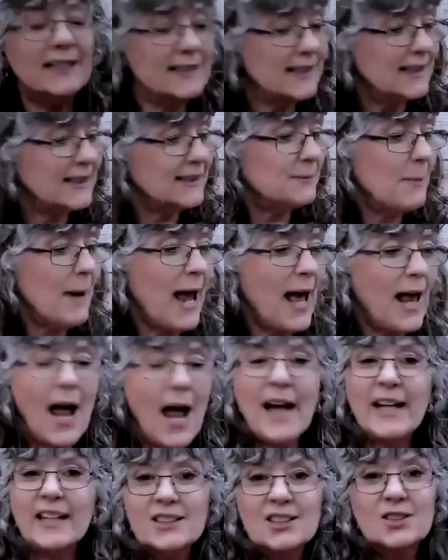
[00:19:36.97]
and he says, man,
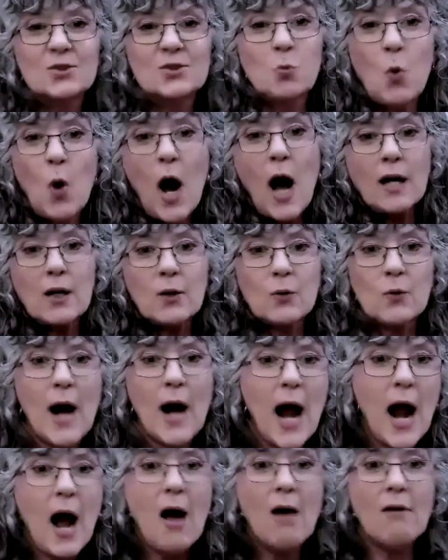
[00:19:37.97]
I can just walk
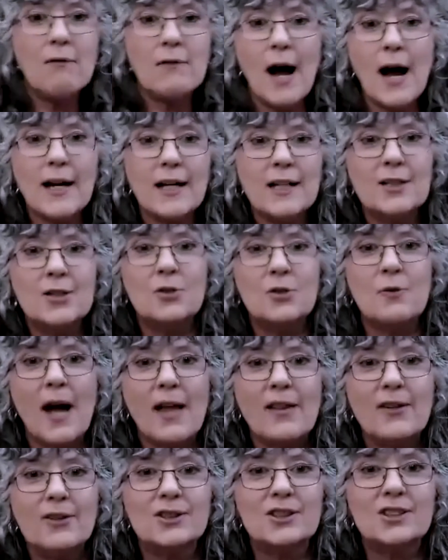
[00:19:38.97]
around. I can do
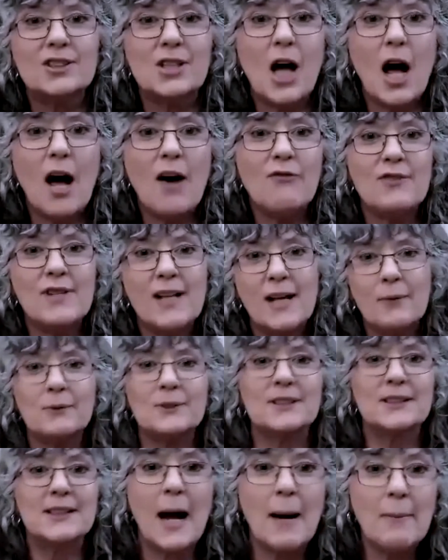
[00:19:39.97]
other stuff. Then it
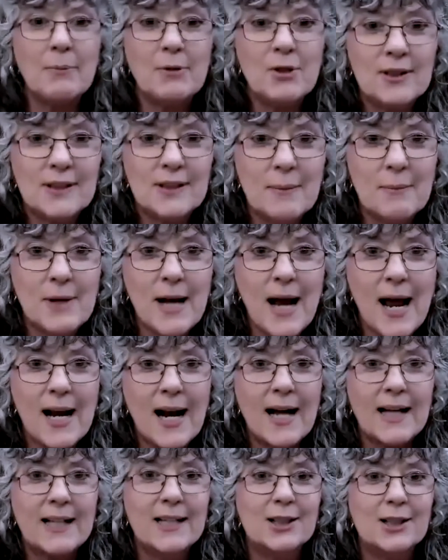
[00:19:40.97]
was time to
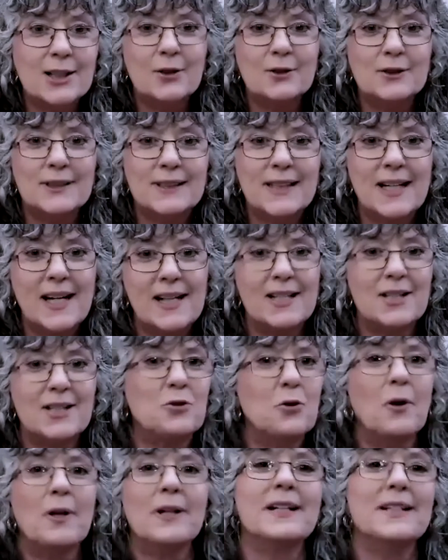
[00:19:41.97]
eliminate. I can go sit on the
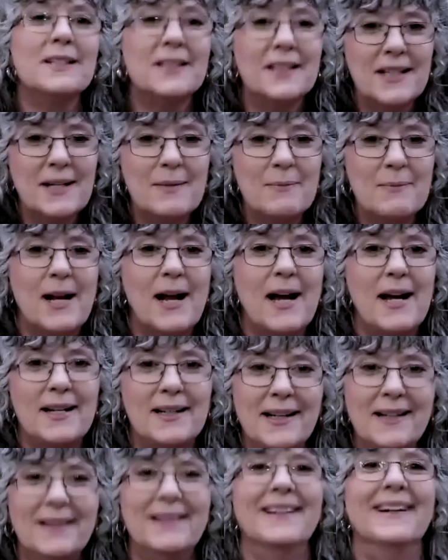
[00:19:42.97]
toilet and
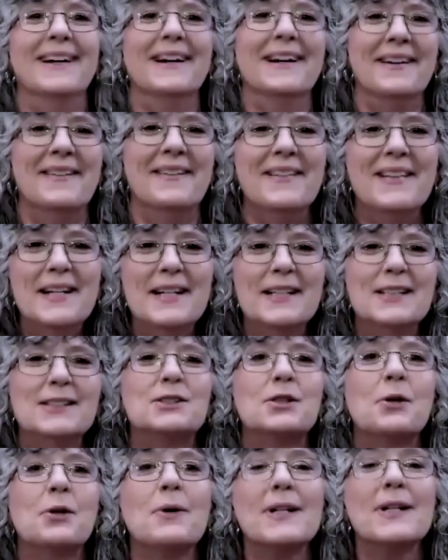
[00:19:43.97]
eliminate.
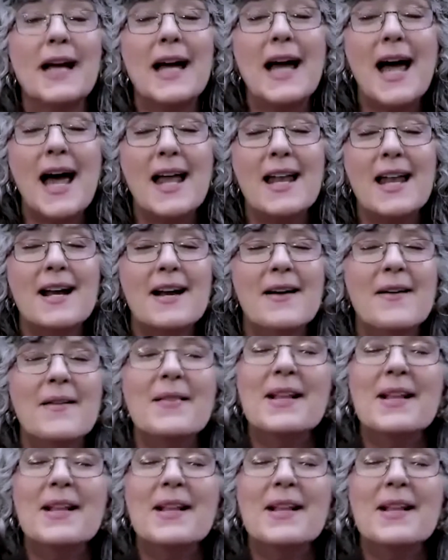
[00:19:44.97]
So again,